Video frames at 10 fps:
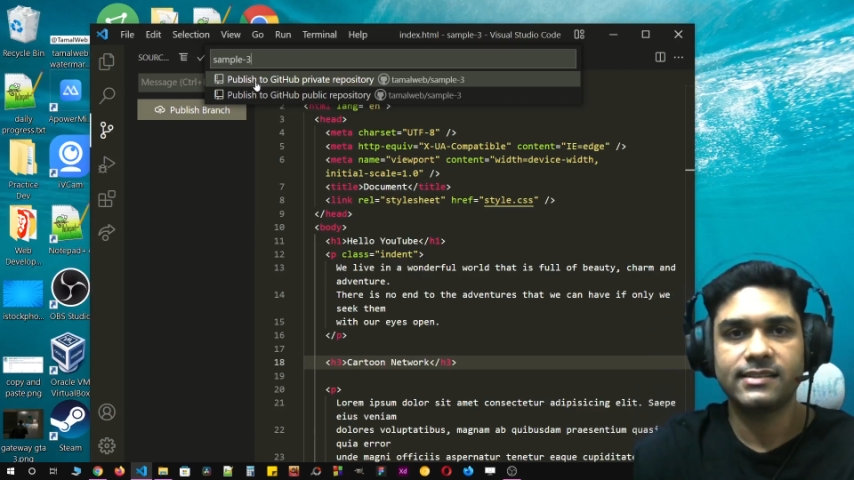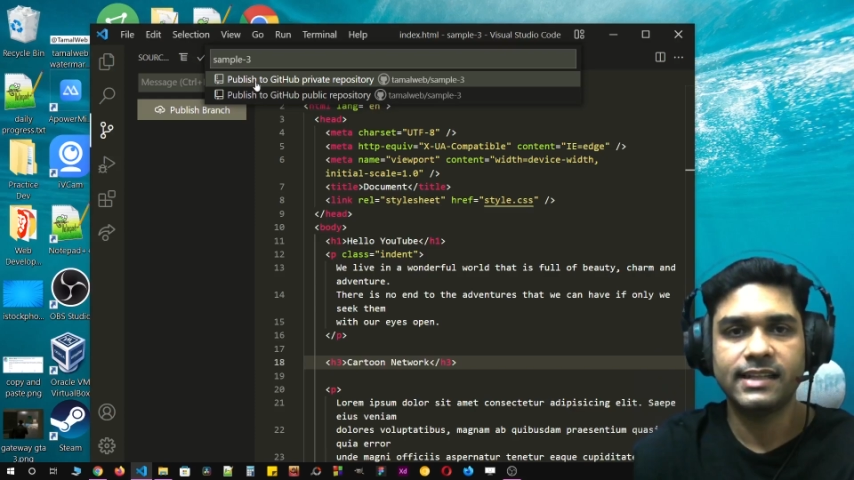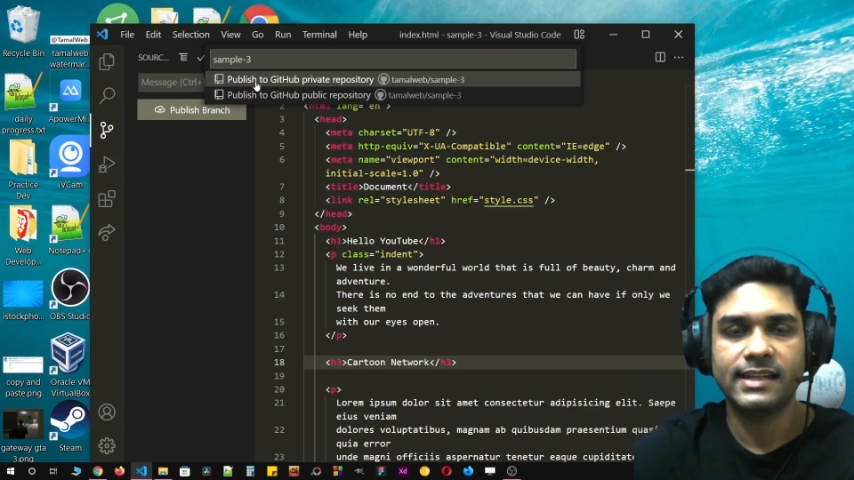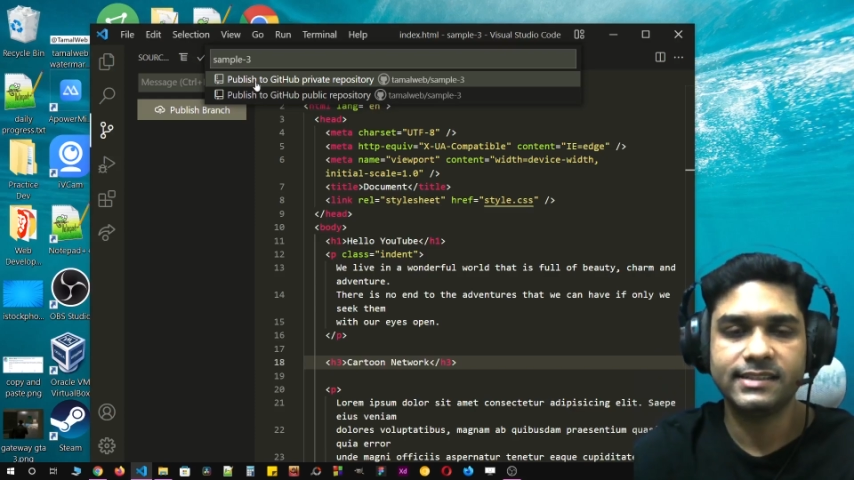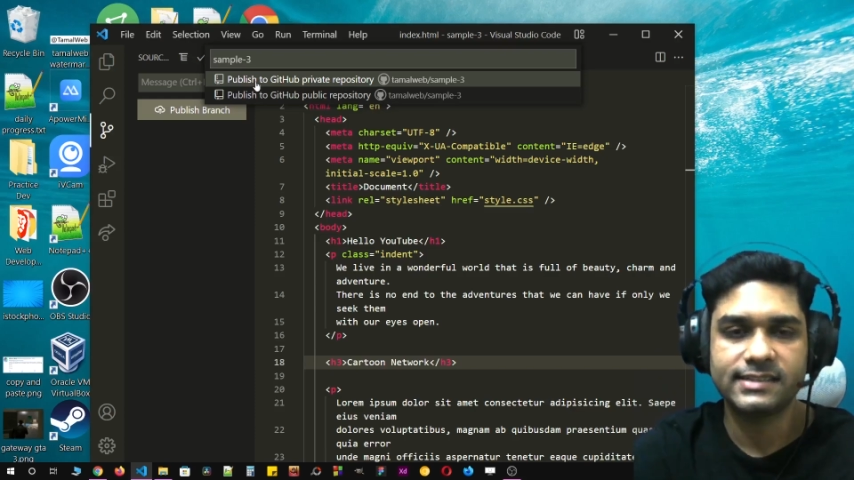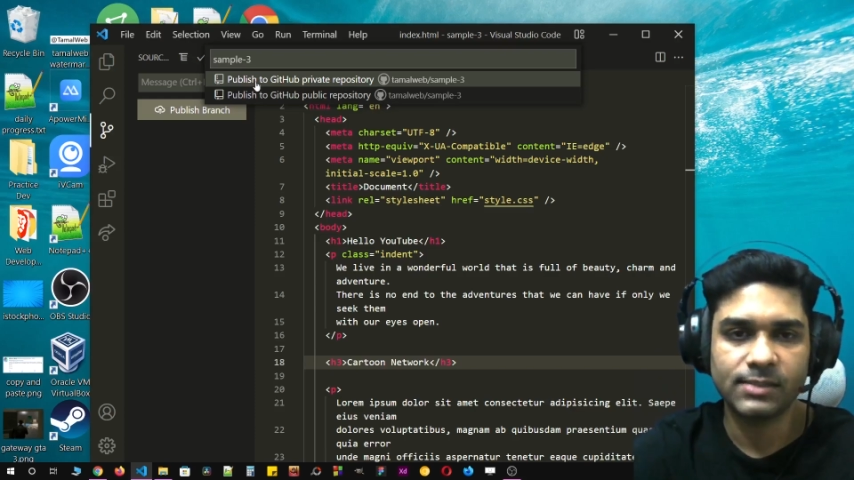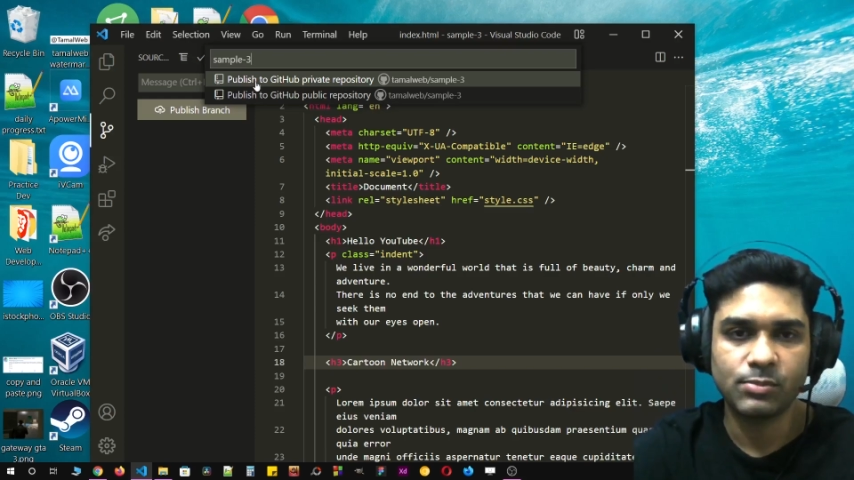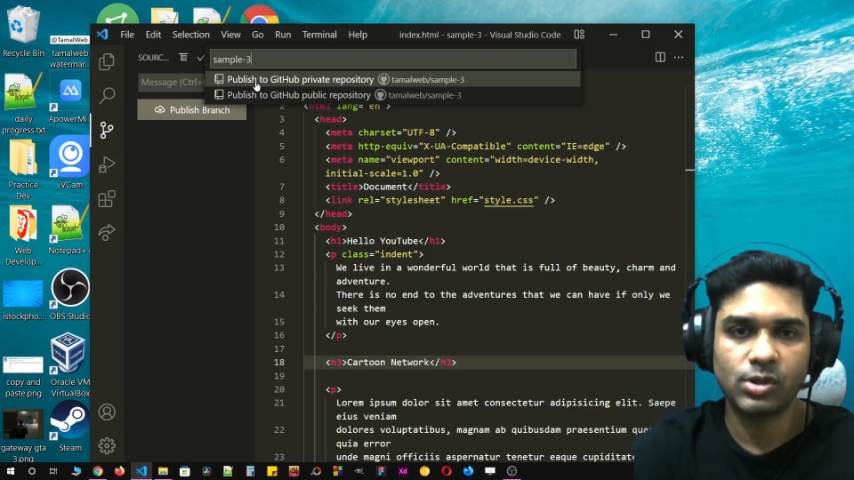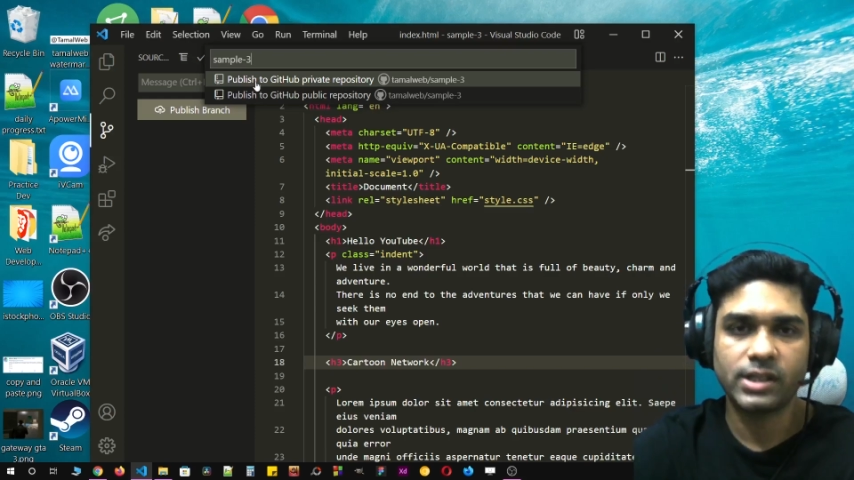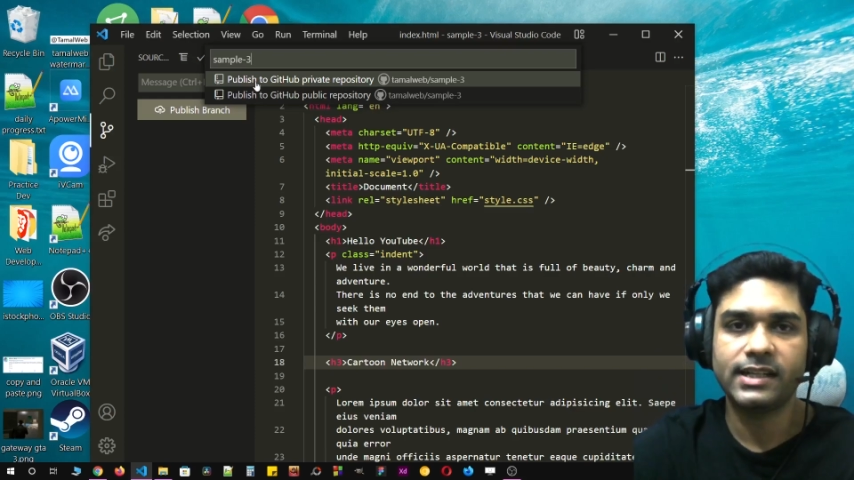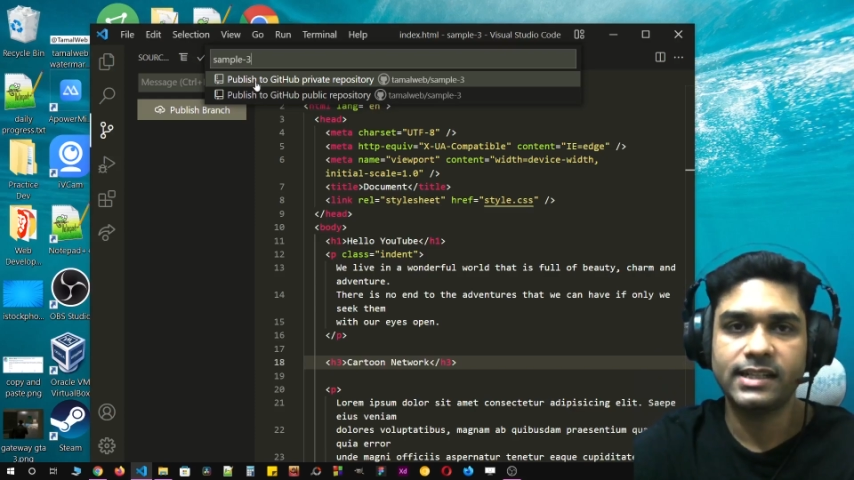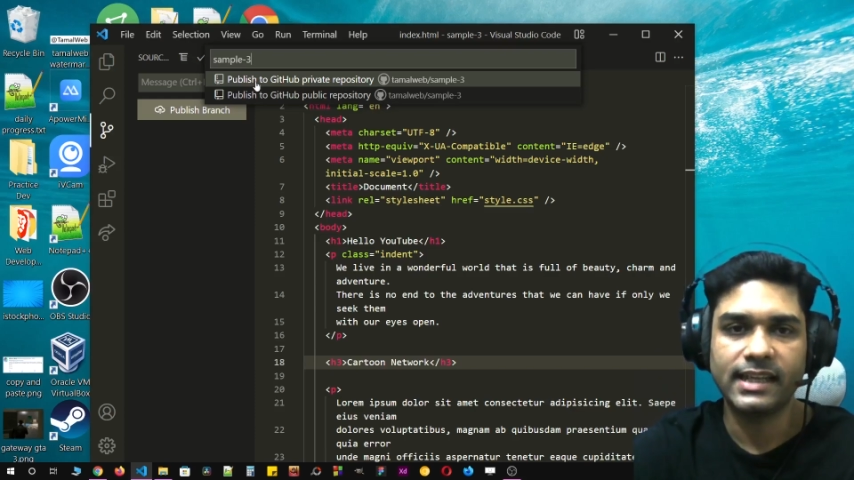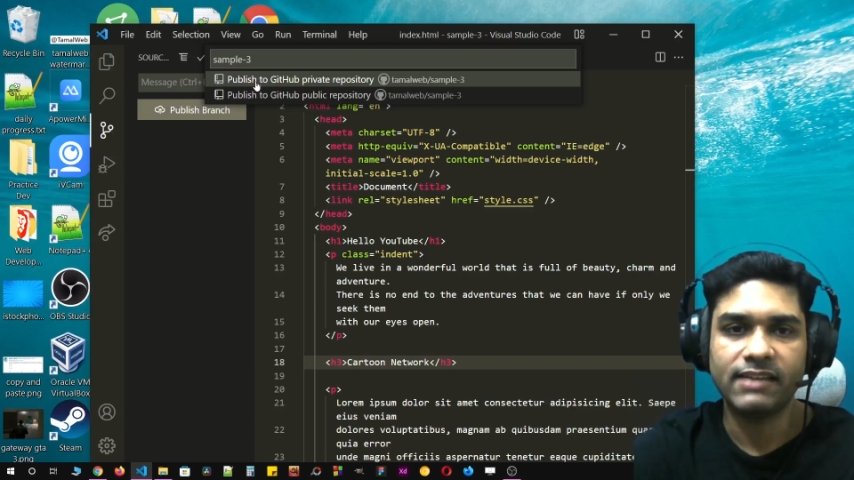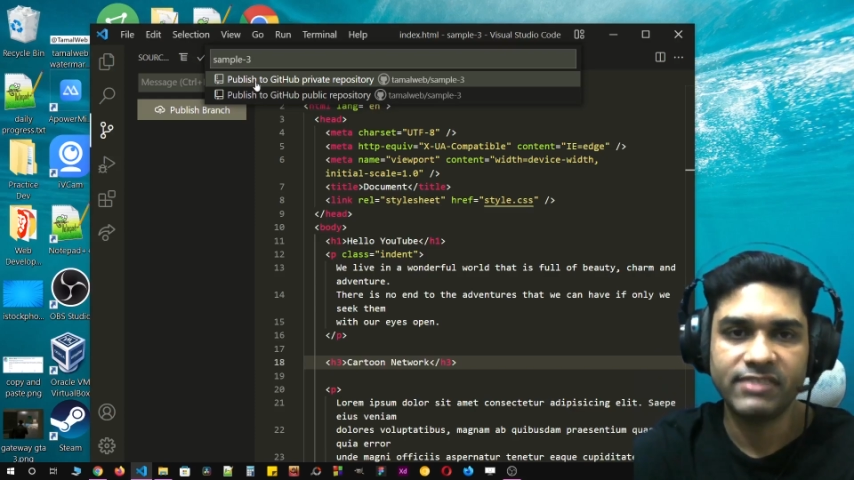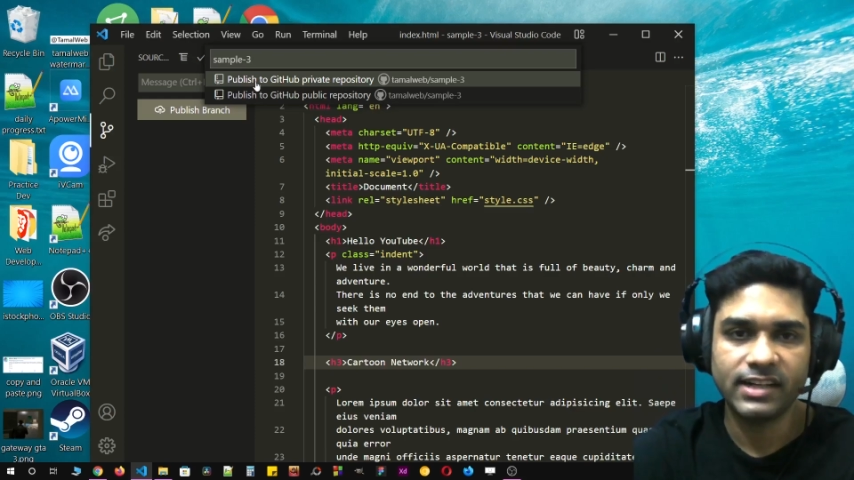is supported and
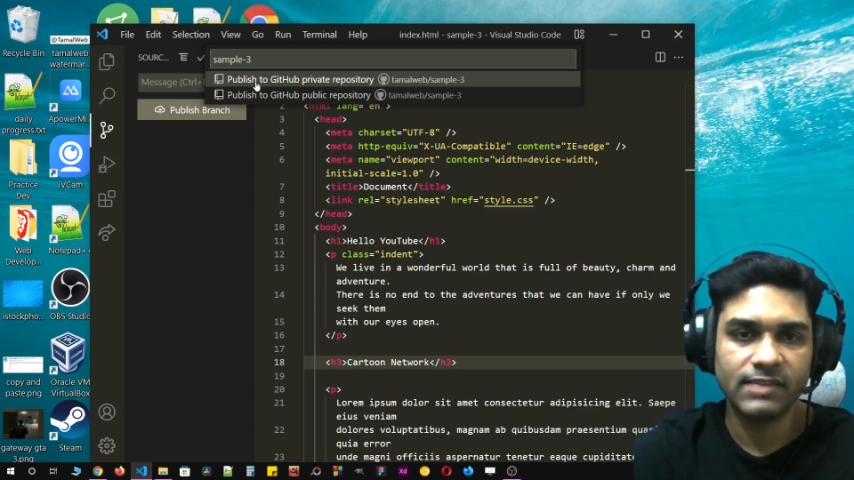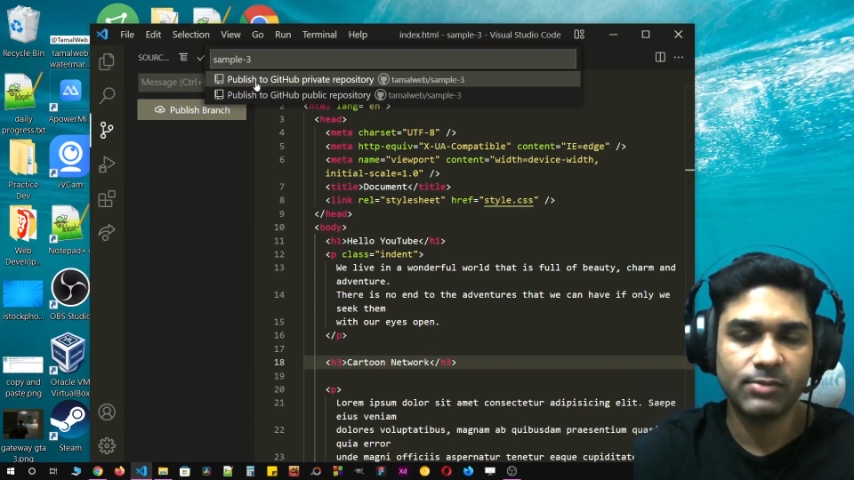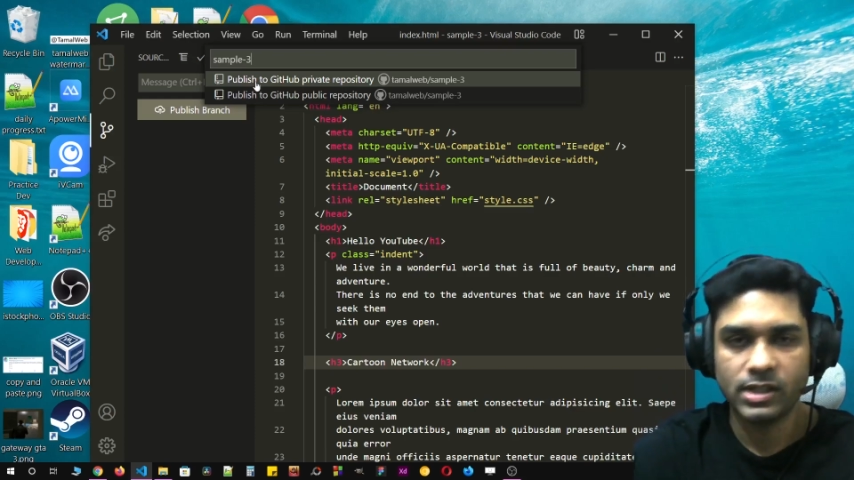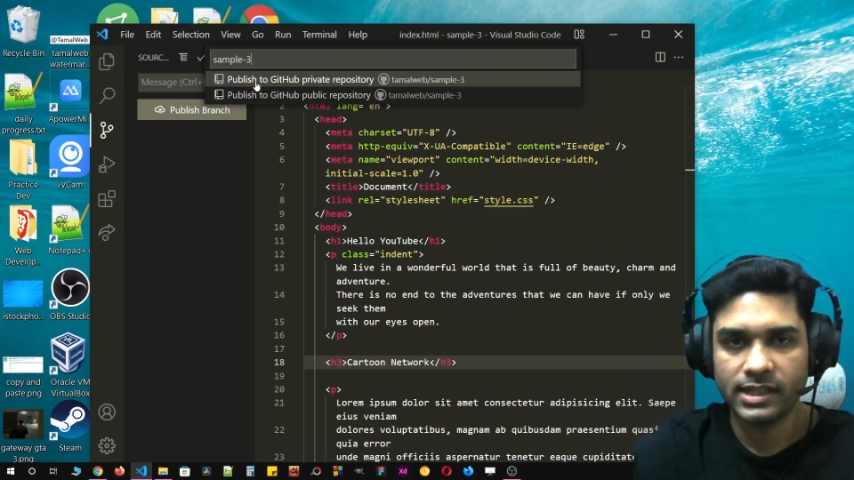available